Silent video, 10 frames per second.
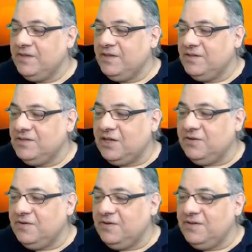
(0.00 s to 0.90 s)

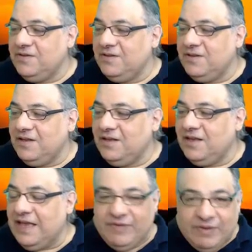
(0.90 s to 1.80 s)
So
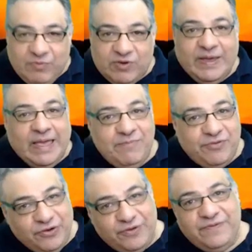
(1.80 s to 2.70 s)
if we want to
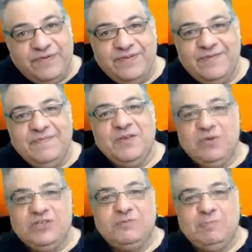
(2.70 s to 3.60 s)
improve,
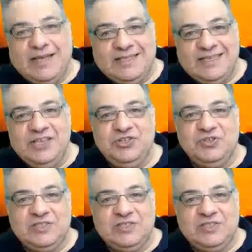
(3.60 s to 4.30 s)
we should pay attention to the